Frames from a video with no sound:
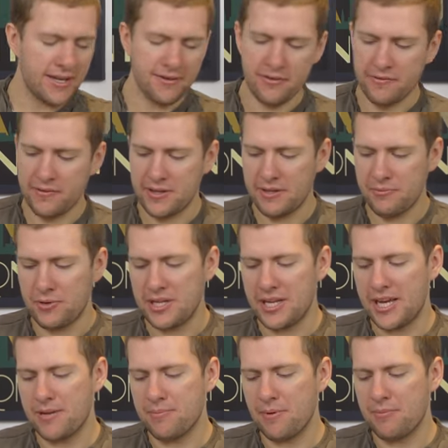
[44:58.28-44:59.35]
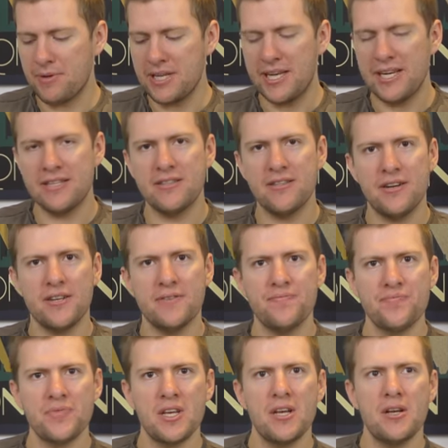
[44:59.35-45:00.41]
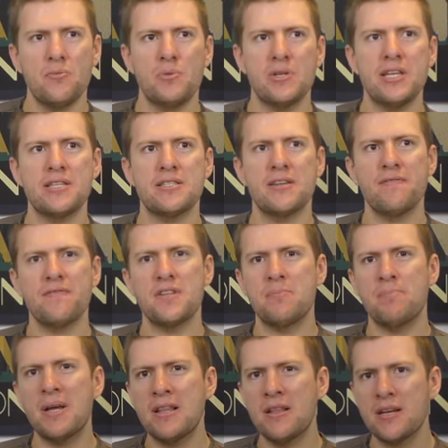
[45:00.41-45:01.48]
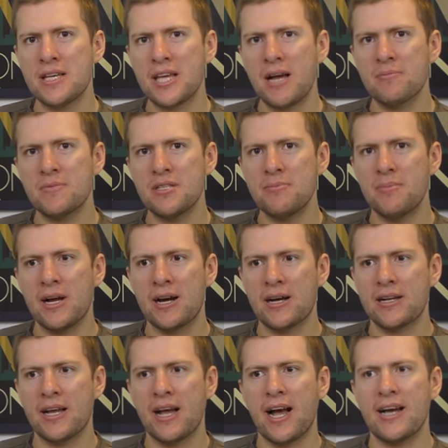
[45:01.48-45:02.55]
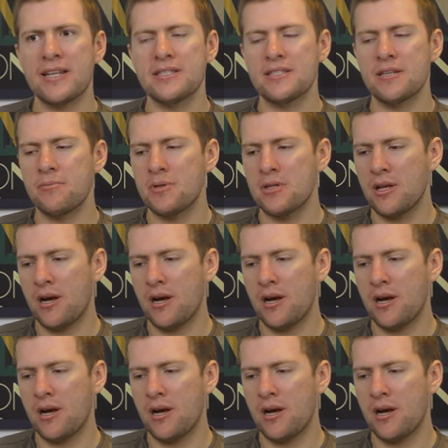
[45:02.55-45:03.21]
everything we need, but we need like, we need something a bit like Captain America and someone like